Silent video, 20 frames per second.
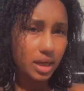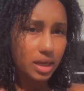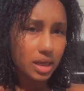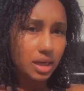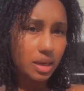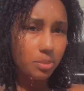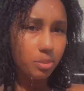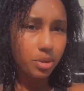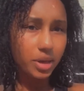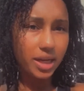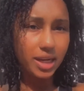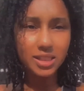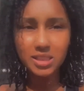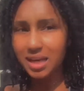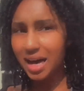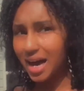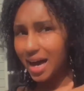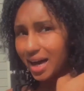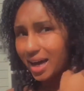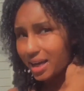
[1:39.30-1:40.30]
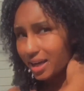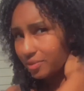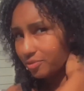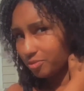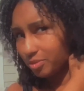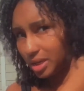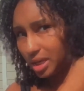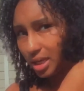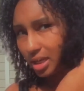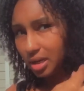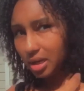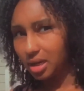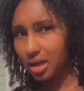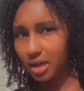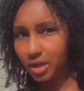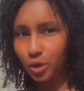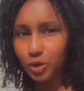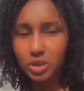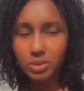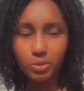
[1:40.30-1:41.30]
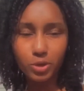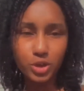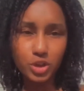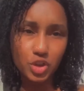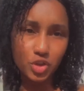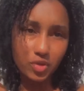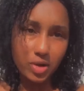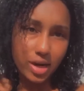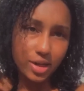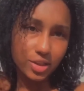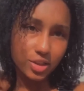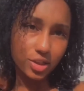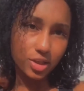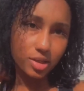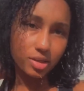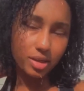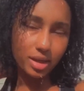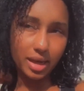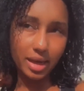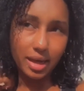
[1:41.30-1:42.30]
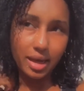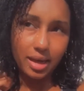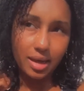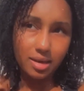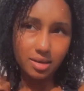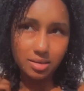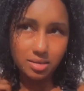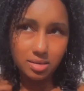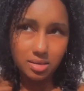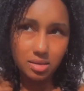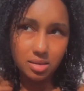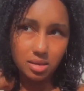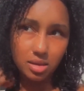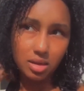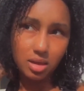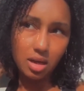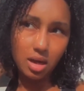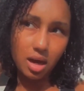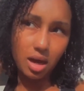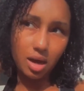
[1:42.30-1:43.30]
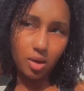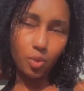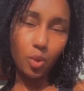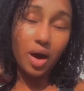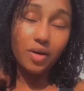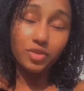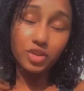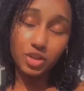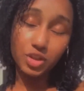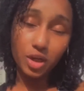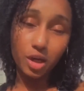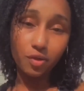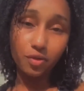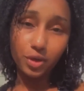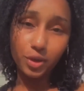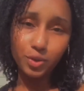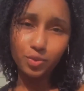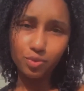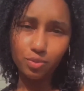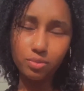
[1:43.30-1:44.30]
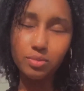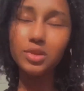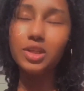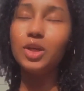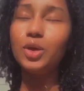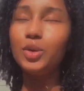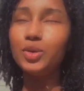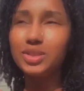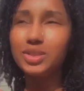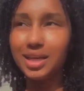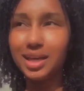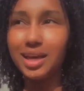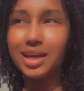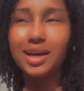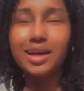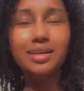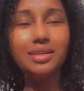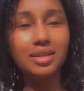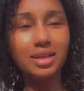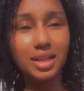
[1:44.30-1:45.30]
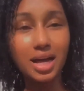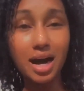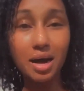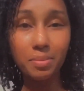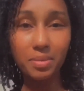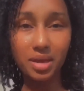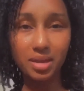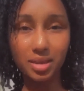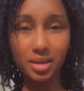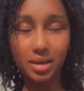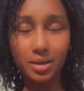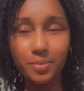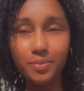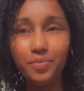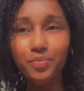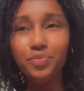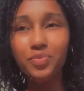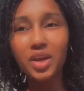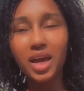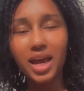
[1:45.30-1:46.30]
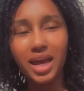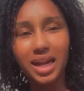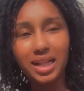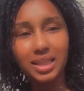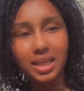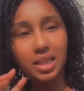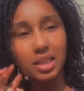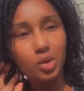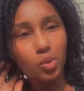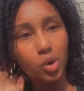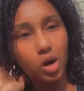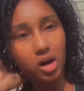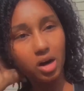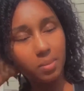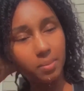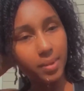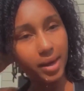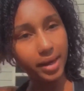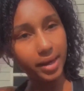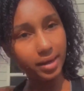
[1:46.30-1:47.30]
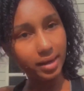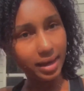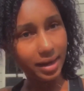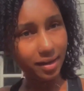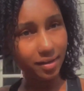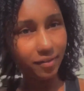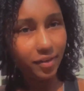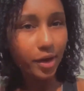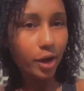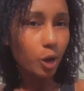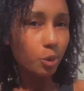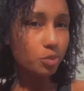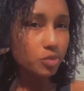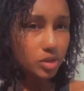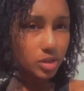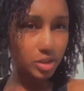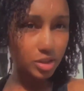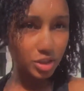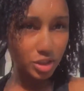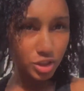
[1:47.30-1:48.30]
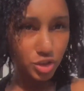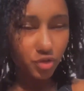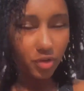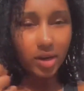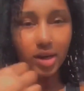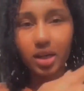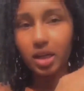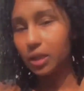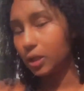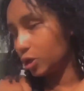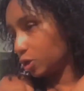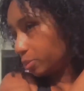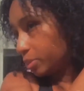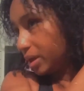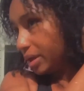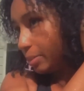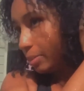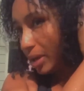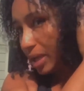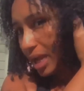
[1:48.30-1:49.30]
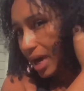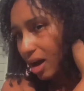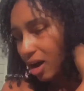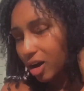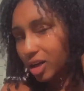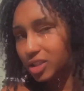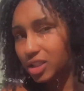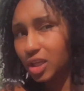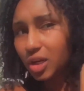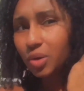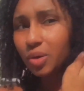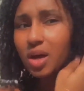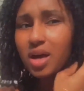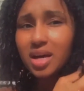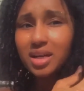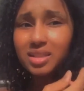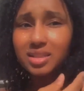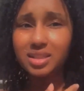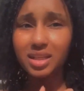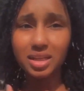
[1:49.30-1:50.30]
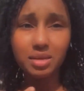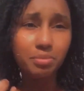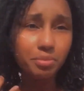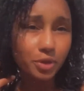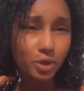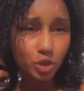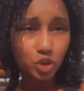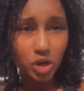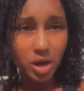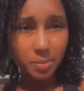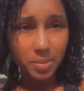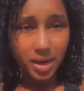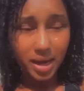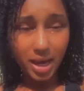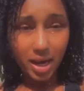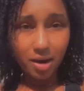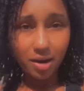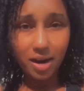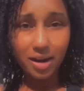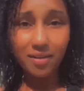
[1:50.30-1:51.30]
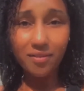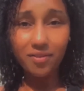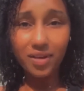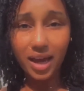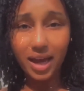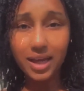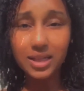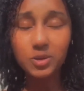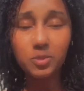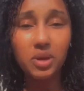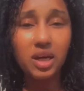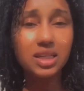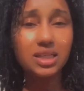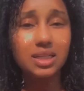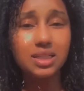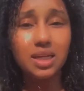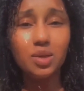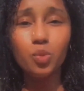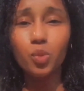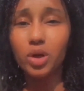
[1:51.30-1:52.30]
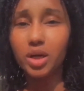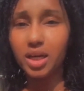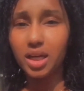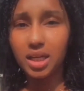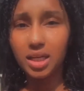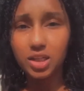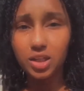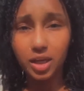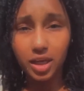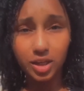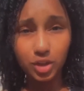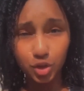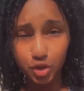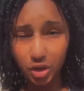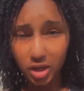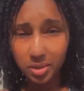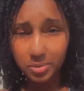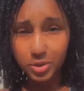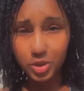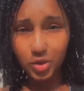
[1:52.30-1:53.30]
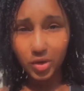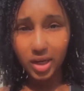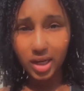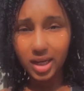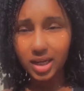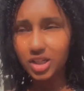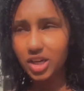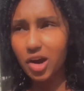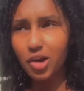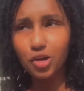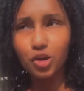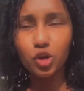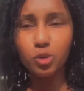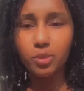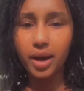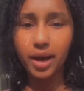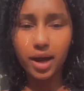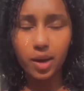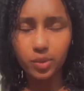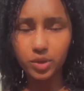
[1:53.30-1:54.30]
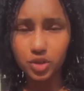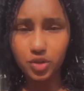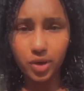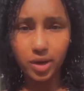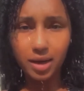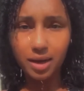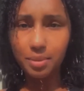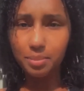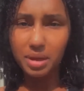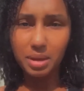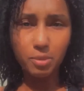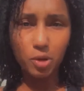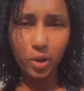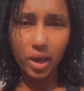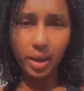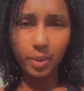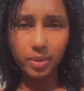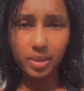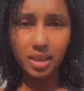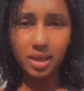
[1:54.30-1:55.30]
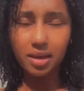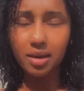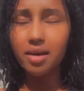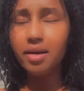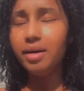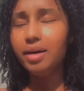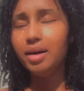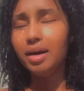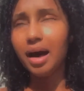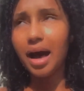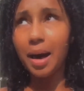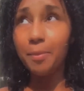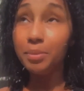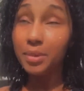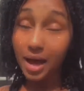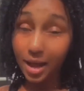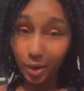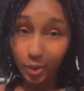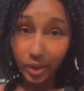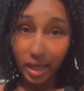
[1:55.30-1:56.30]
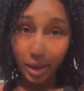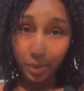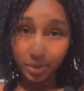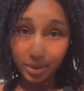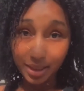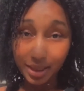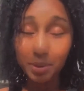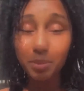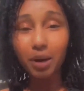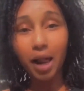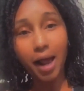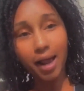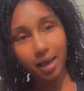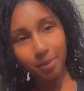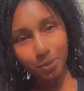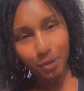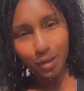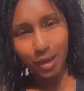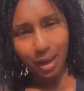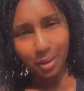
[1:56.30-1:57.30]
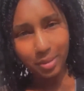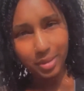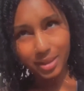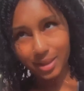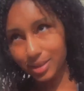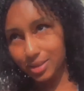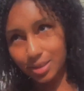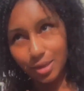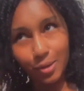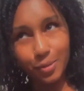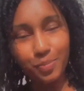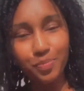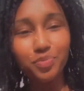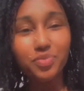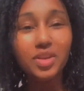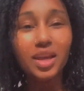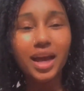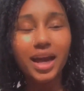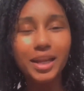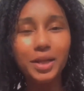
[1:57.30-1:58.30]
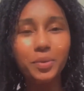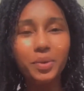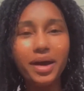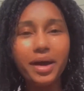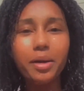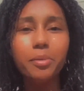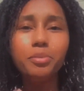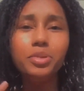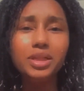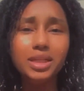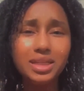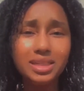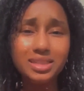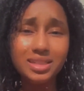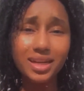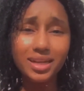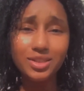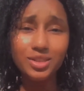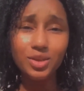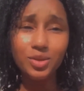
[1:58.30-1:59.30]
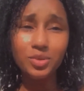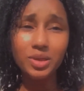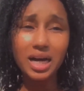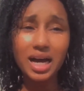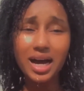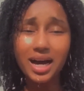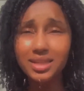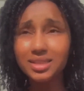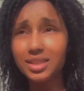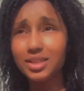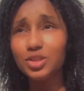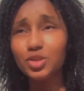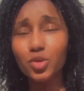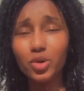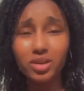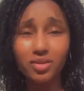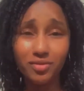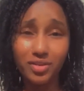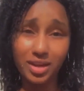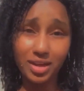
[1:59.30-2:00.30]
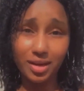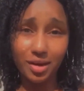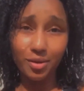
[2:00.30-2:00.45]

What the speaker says: But I've been using moisturizer, and well, I've just started using the lock method. And I think the water might have helped to shrink it a little bit. But I also didn't blow dry my hair in advance because I didn't want any extreme shrinkage. I already knew my hair would shrink up. I'm okay with it. I'm not okay with it, but I am okay with it. So anyway, please stay tuned, guys. Enjoy the video.